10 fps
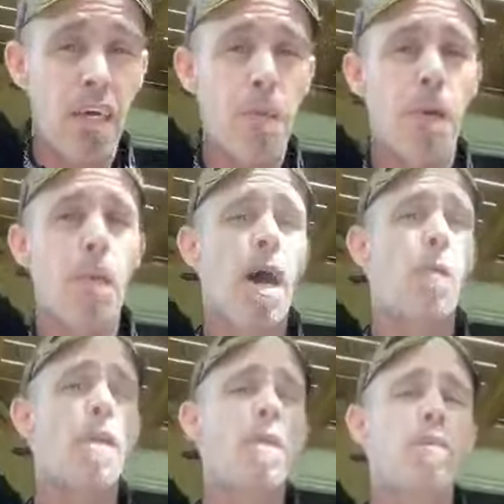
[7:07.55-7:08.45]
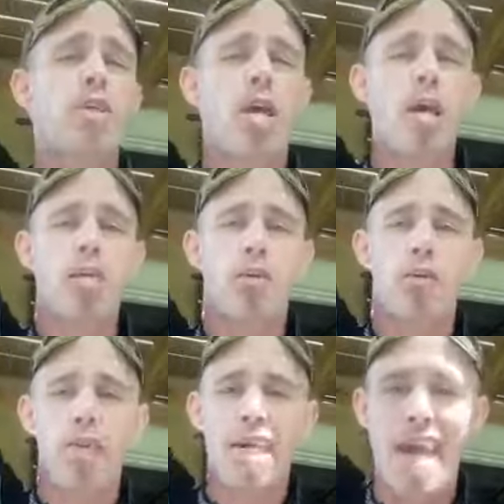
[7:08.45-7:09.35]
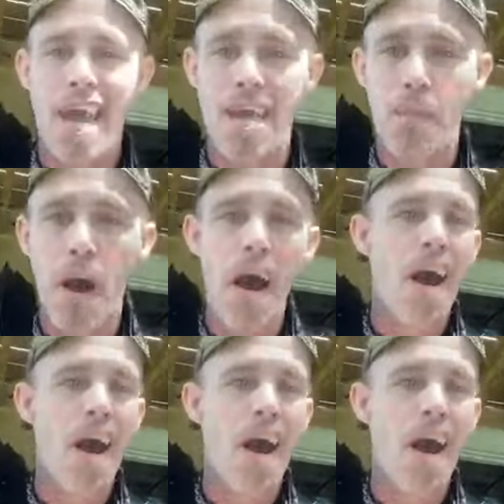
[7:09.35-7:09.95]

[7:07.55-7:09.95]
keep it in mind we don't change the name